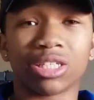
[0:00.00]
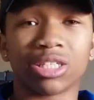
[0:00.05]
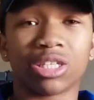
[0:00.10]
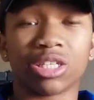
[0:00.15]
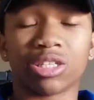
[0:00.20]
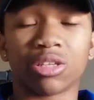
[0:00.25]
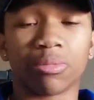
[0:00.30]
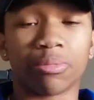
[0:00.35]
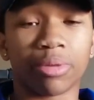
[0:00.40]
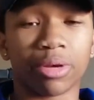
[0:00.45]
It's
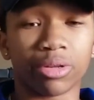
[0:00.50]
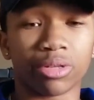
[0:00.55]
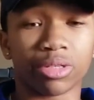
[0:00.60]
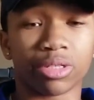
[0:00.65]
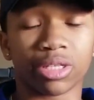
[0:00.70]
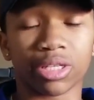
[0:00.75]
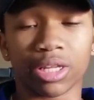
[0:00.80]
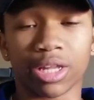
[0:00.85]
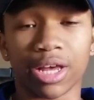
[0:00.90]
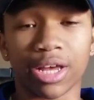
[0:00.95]
just a
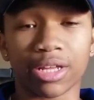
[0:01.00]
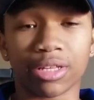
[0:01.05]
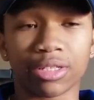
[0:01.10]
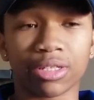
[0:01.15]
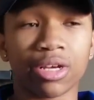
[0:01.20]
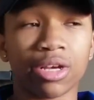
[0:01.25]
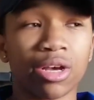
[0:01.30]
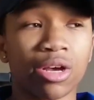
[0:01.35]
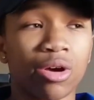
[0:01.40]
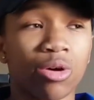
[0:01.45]
built-in lens,
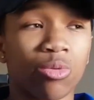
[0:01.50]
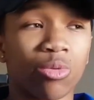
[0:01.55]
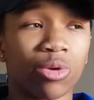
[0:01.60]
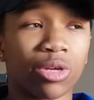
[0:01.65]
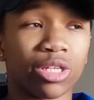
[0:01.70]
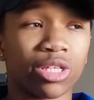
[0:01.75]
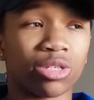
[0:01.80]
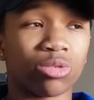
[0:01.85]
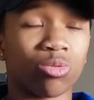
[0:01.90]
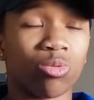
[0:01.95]

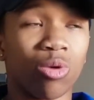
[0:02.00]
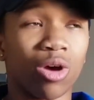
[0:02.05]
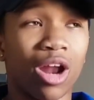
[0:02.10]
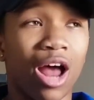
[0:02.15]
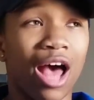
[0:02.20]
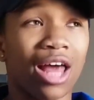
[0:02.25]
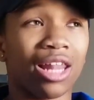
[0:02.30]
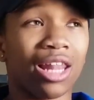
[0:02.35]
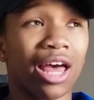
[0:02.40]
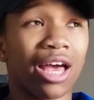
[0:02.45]
which is what
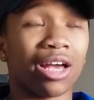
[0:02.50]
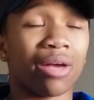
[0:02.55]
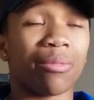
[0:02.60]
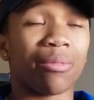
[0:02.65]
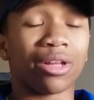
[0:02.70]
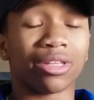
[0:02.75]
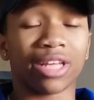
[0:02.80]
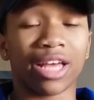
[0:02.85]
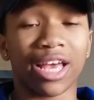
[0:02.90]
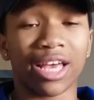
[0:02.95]
I like
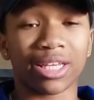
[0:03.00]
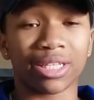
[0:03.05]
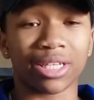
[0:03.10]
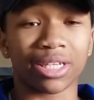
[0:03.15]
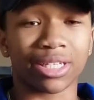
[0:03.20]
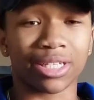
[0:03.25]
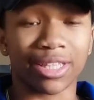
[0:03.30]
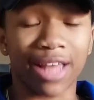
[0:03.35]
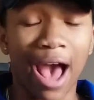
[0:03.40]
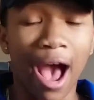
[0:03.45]
about the
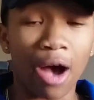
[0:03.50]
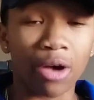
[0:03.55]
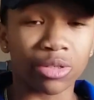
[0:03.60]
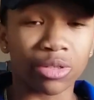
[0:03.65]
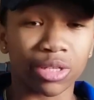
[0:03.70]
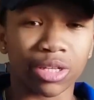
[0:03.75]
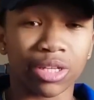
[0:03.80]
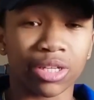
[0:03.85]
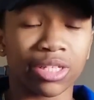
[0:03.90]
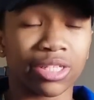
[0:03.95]

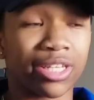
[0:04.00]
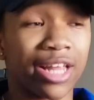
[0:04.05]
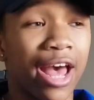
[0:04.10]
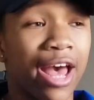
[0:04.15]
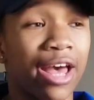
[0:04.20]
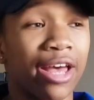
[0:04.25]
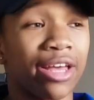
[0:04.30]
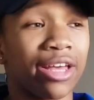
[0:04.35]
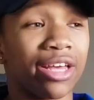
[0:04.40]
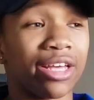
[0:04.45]
A6000 is
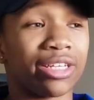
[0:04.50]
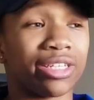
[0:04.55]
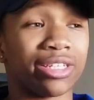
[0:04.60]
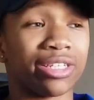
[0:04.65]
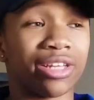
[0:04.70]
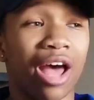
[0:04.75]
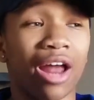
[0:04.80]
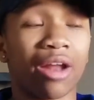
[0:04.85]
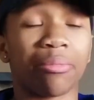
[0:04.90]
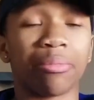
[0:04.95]
that it's
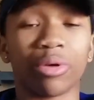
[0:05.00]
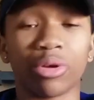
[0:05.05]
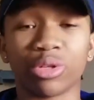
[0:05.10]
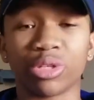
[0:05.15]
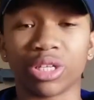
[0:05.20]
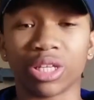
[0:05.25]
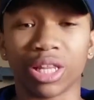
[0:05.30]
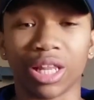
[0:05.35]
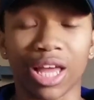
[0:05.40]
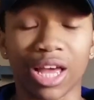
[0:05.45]
not a
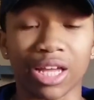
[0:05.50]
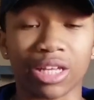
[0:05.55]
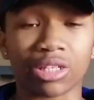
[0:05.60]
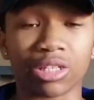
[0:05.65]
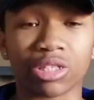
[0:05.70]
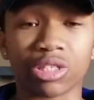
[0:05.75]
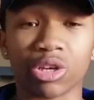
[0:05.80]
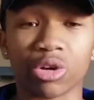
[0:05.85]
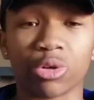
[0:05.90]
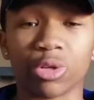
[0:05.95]
built-in
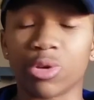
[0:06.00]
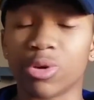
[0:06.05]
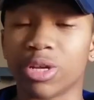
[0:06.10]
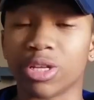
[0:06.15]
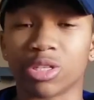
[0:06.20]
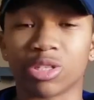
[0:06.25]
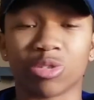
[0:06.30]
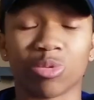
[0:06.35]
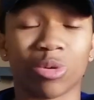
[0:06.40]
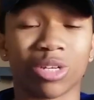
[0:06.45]
lens, so you
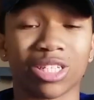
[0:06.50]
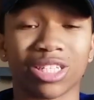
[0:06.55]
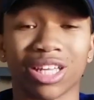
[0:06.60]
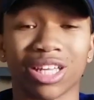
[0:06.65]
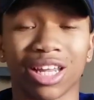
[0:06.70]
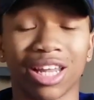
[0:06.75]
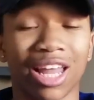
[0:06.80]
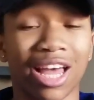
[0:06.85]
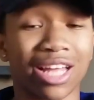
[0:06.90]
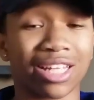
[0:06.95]
can switch the
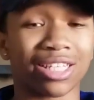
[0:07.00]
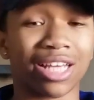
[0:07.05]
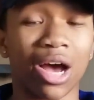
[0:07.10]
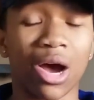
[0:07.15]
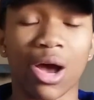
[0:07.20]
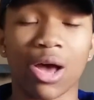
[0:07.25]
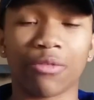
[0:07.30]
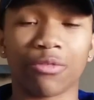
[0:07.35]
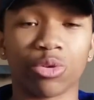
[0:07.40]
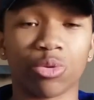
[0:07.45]
lens
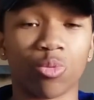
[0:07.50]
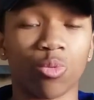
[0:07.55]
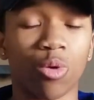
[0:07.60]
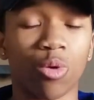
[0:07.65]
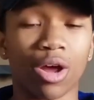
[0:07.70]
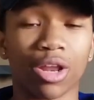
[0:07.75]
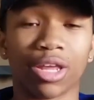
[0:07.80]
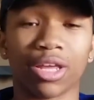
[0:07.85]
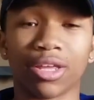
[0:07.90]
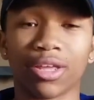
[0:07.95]
however you
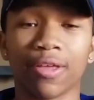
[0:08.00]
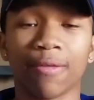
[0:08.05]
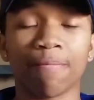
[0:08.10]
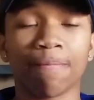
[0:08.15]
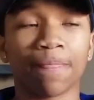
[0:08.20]
want it.